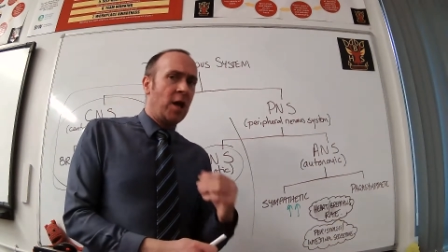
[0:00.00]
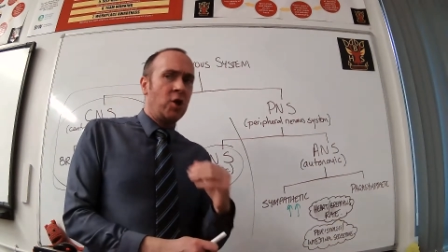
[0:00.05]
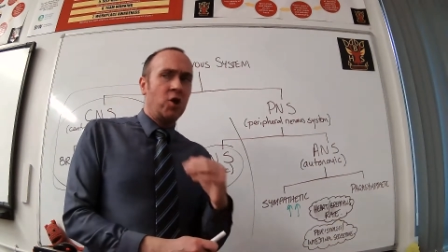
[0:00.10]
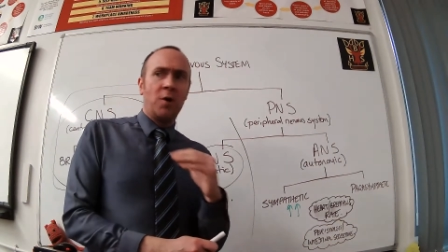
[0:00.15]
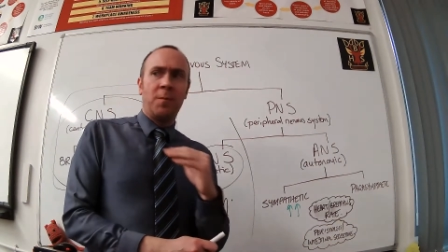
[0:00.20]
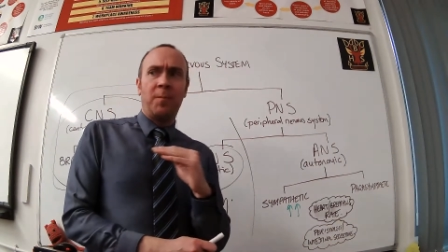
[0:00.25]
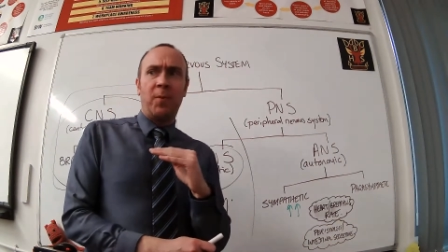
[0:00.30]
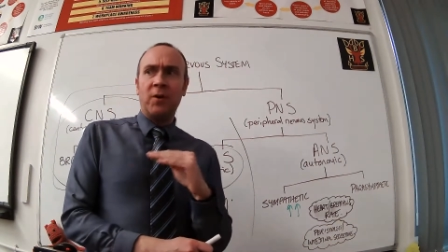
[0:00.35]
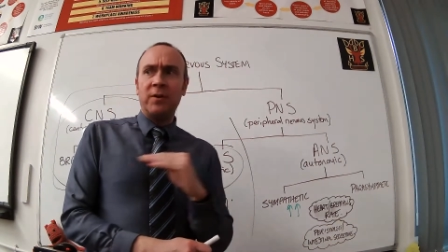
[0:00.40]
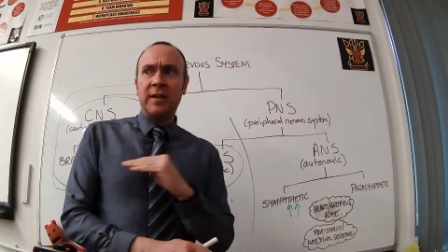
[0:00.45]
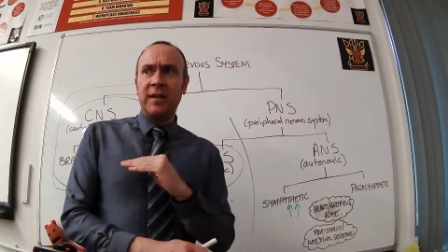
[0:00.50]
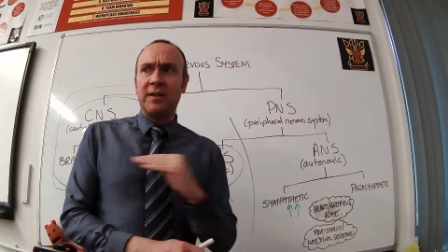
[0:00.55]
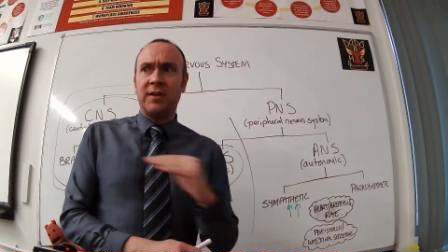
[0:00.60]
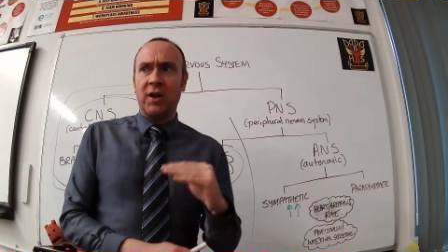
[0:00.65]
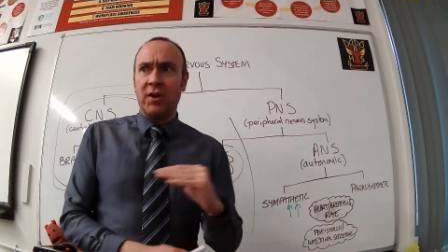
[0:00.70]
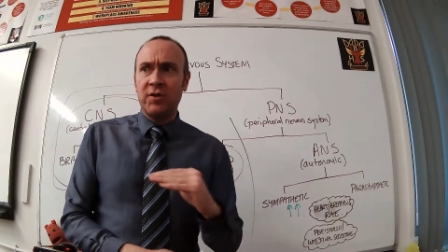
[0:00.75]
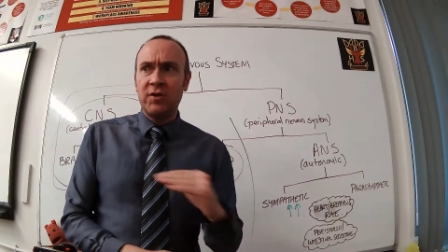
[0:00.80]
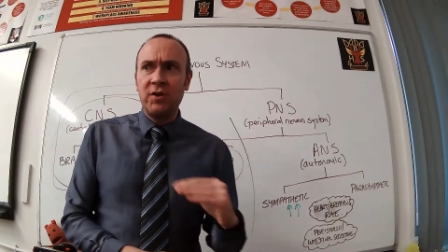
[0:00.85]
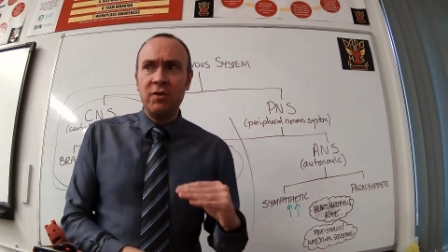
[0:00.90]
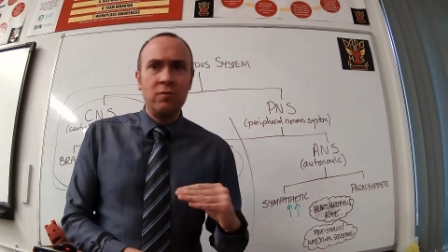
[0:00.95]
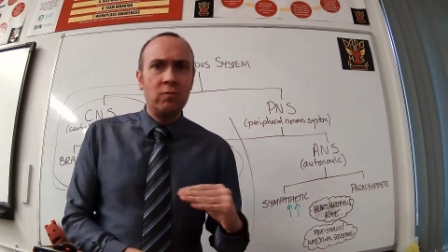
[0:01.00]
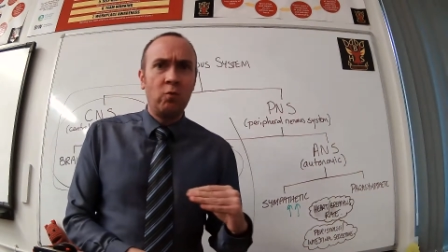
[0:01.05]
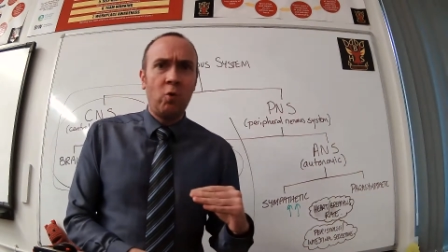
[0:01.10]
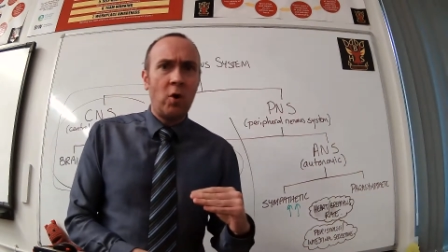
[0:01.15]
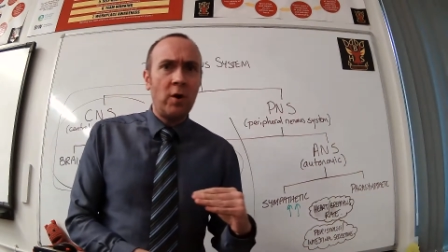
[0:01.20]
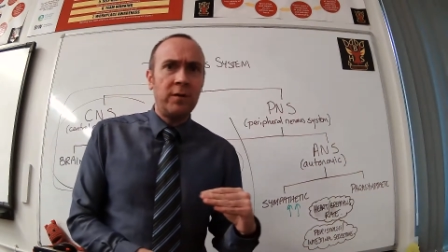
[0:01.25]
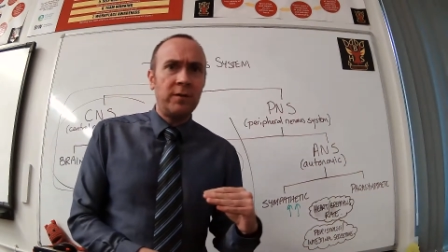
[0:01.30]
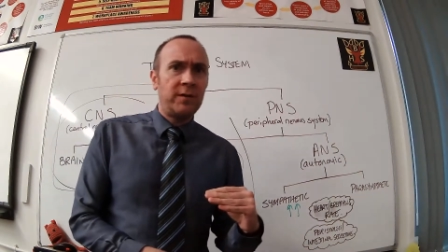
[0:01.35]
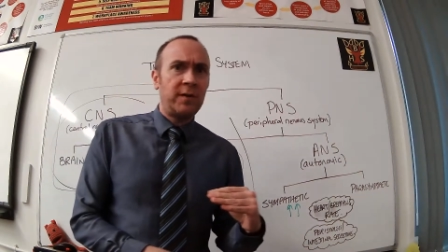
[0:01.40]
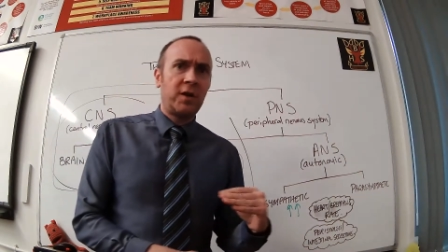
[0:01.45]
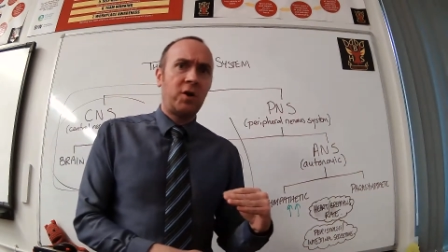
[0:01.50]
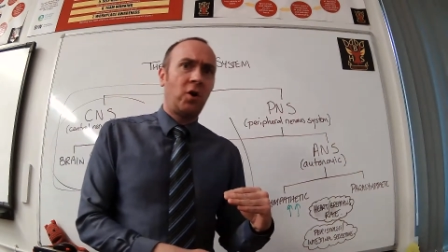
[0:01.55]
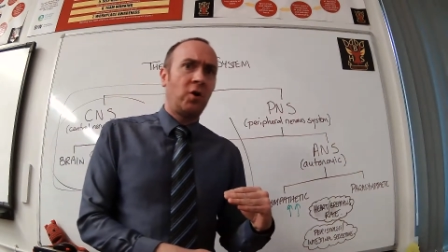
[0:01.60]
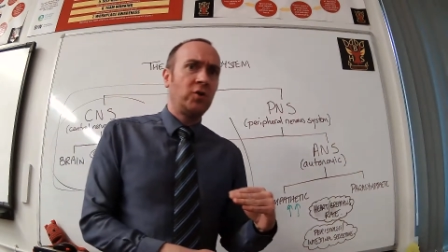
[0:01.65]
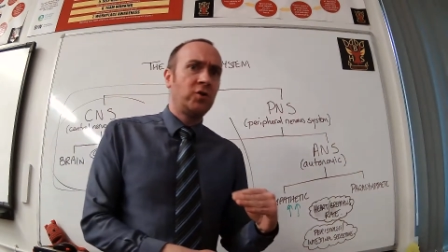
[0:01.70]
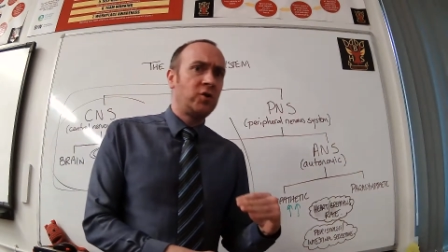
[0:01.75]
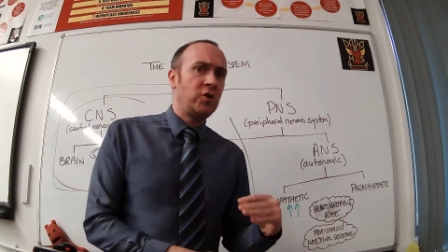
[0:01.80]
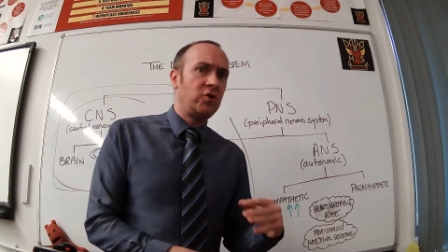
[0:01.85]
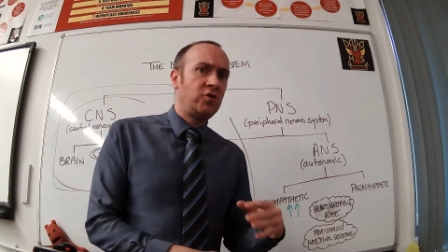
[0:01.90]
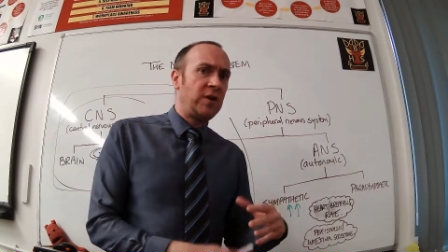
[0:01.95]
your body doesn't want to
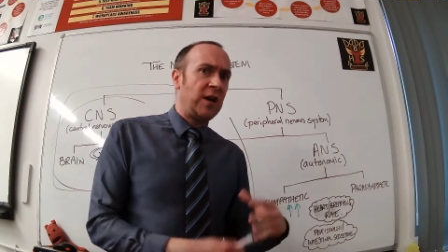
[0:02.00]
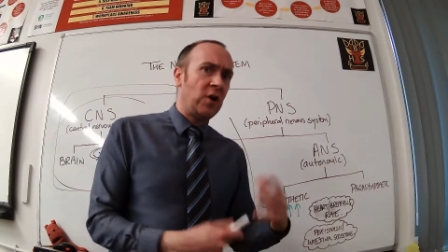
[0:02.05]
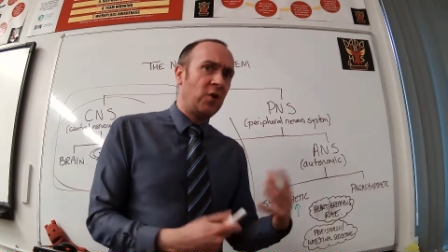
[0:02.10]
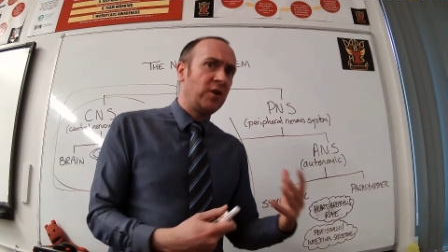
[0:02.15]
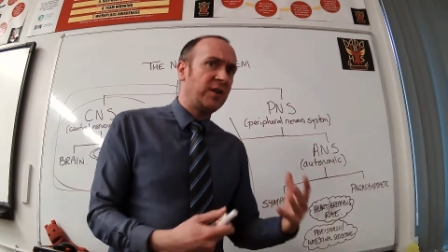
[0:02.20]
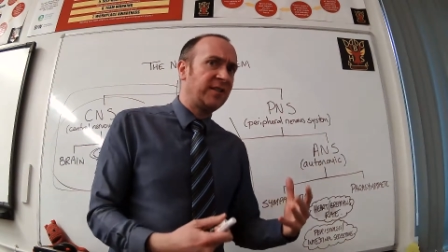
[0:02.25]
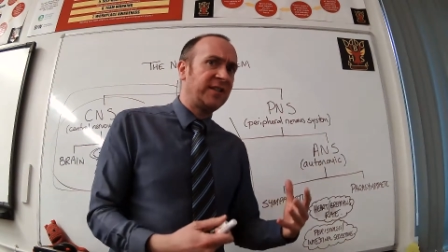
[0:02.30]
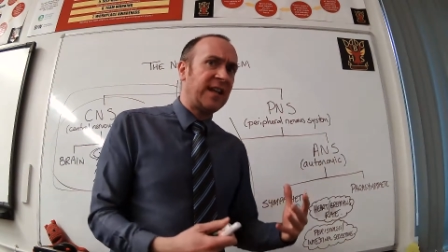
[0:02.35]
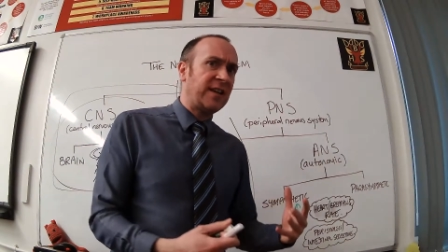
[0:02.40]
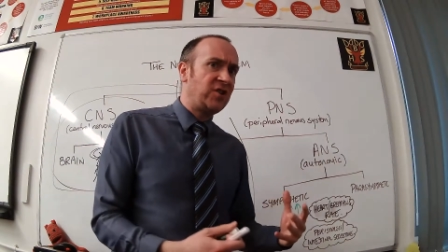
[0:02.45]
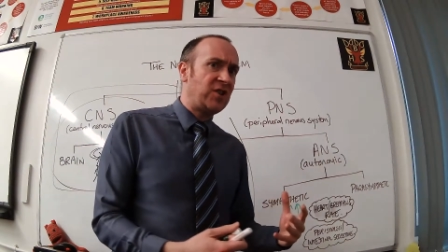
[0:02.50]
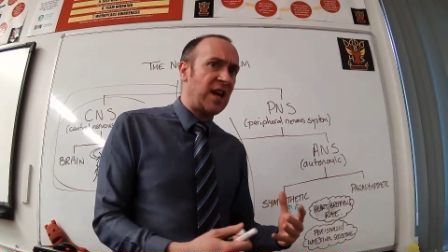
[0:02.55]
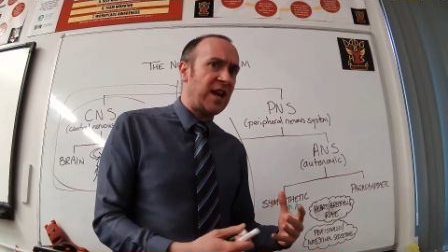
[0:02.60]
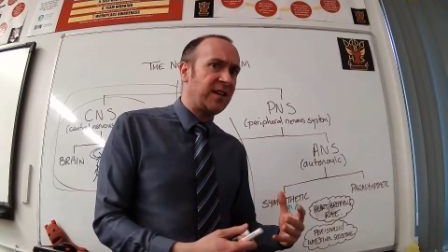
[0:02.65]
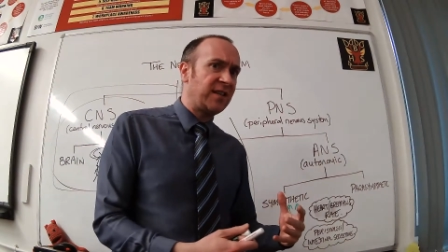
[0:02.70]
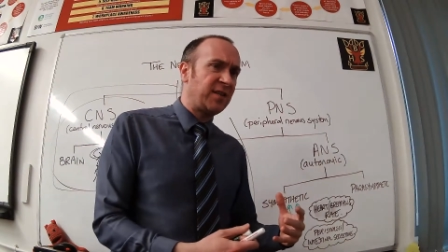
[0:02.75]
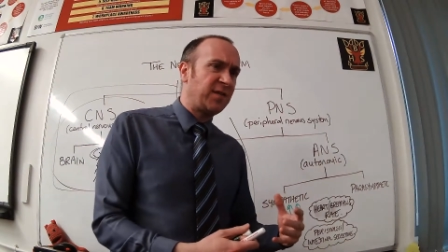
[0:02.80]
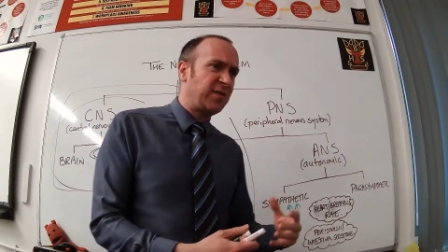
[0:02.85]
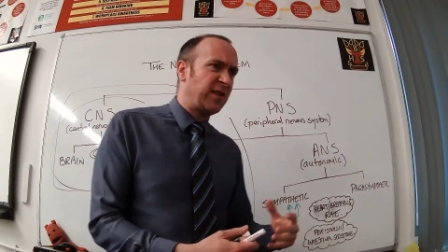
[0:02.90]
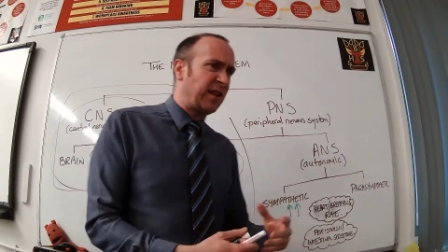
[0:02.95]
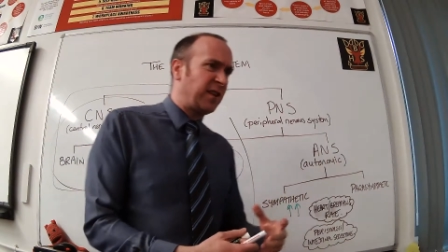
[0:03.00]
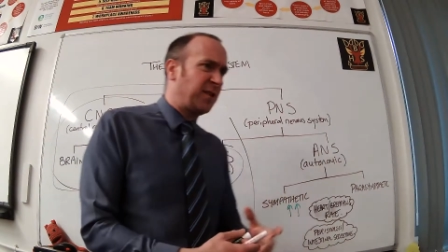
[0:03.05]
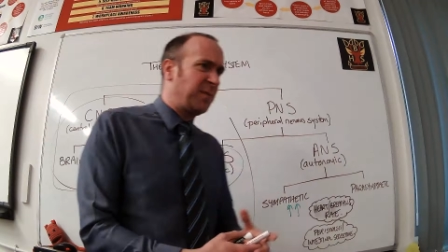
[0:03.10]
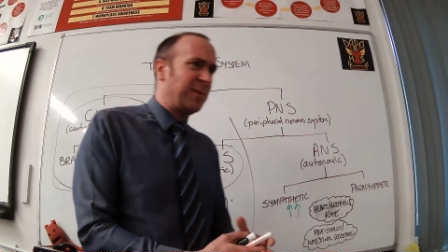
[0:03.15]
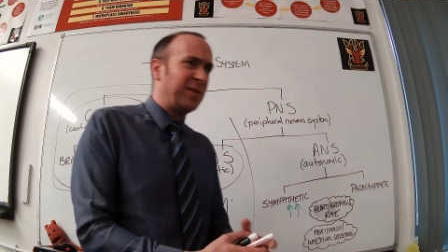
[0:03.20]
concentrate on its digestive system.